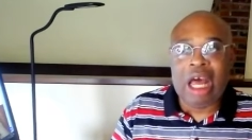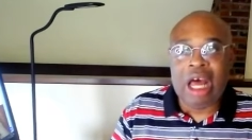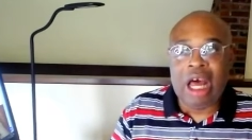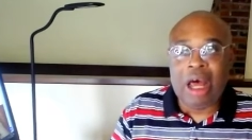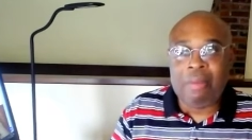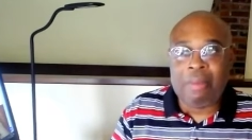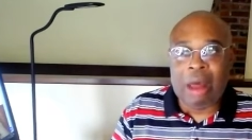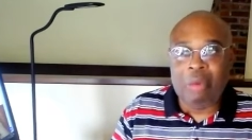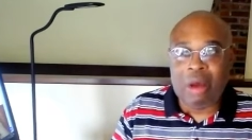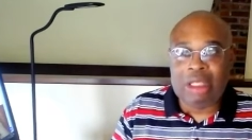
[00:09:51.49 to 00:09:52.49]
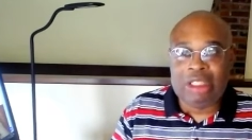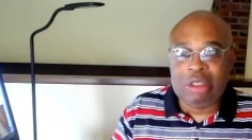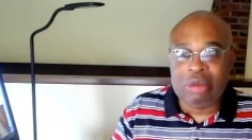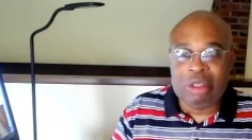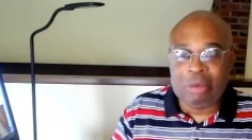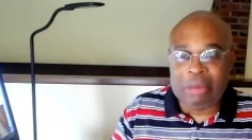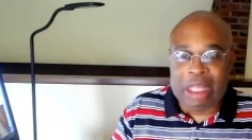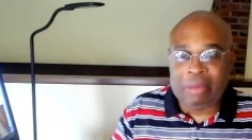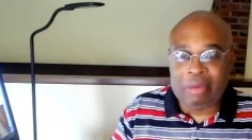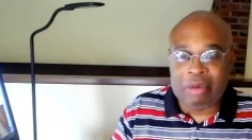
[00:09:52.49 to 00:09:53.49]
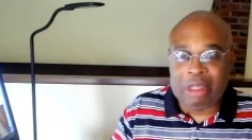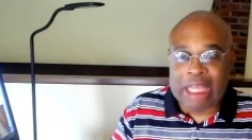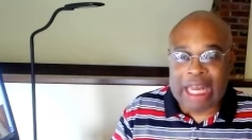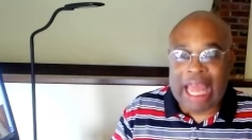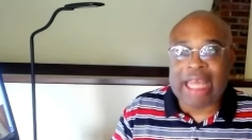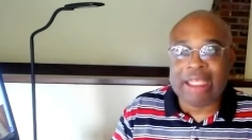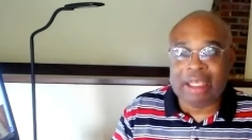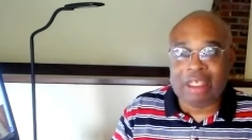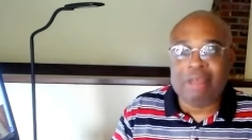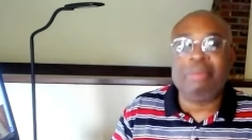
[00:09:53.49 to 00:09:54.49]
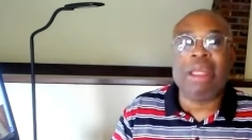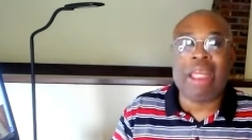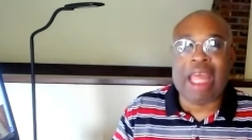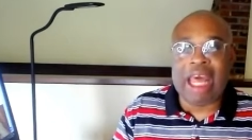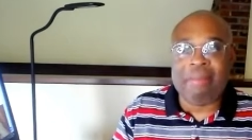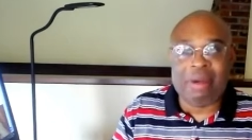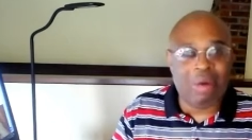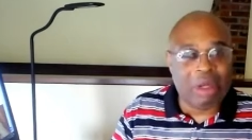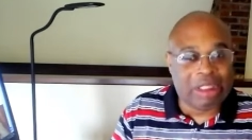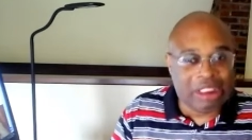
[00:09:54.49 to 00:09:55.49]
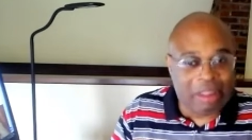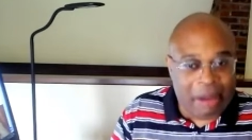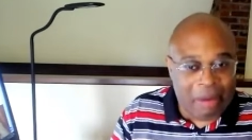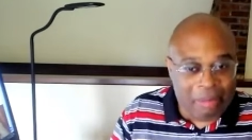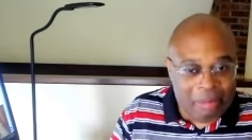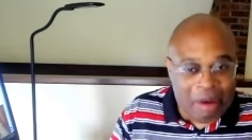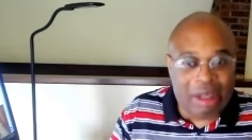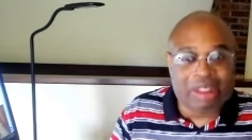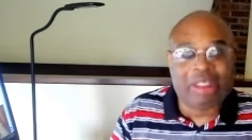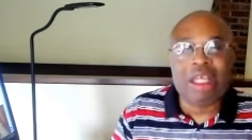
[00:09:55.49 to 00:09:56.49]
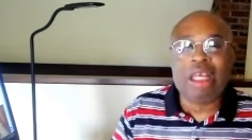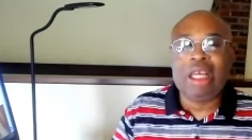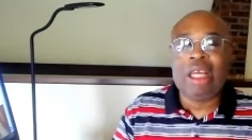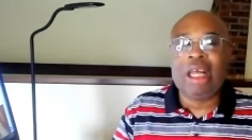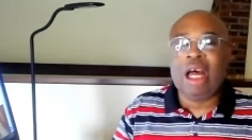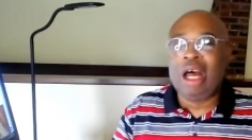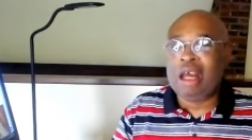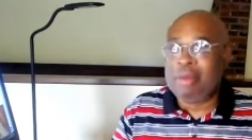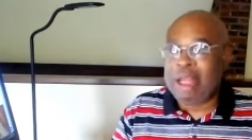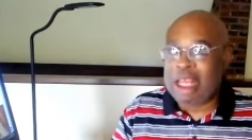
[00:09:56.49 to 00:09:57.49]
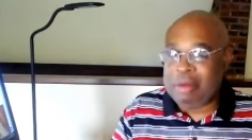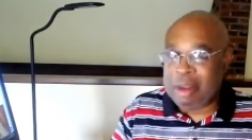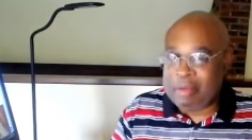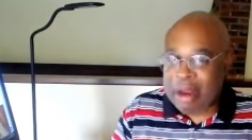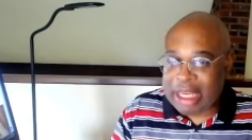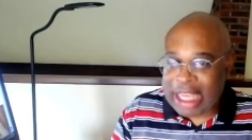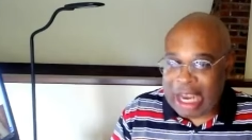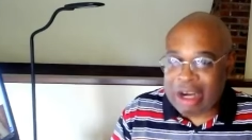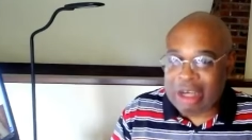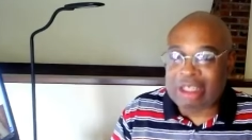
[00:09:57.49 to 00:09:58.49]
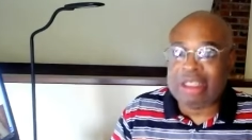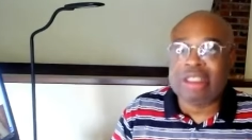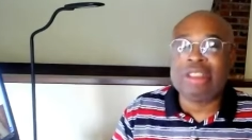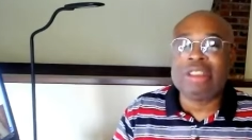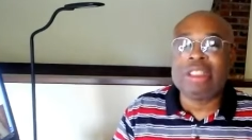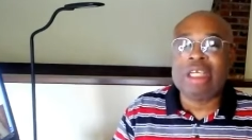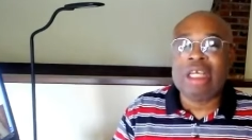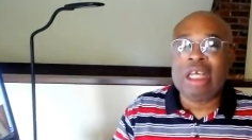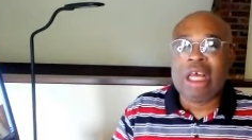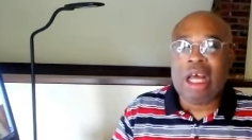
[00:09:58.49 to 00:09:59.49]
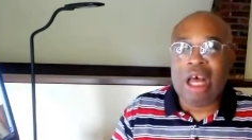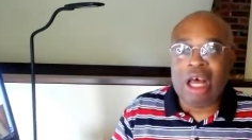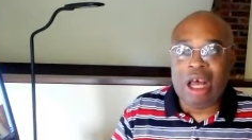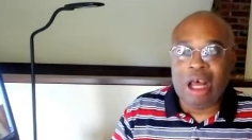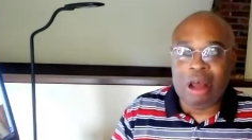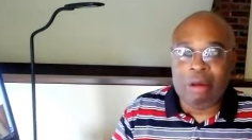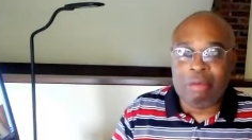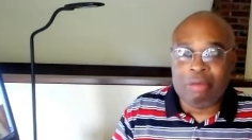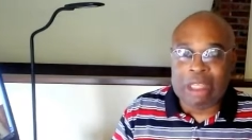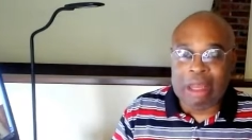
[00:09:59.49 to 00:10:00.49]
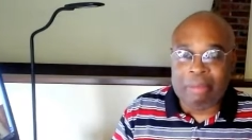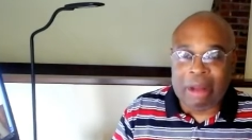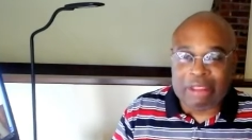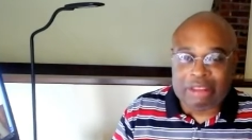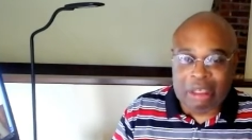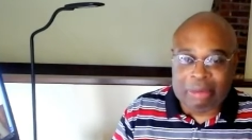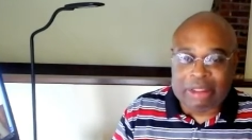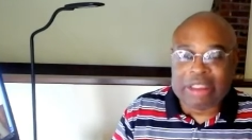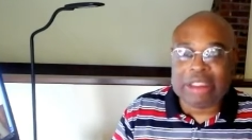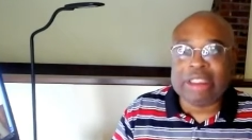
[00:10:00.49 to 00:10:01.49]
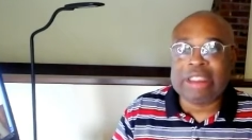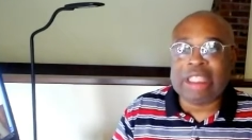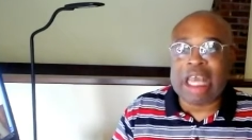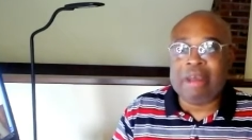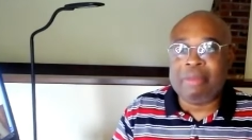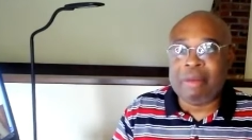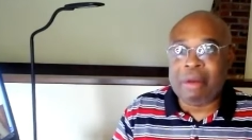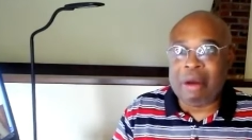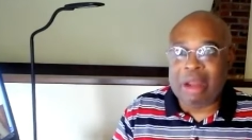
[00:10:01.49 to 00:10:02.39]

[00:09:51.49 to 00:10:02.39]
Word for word: Um, I want you to be able to get access to me, ask me questions about books, uh, explain to me about characters, uh, get my services, ask me about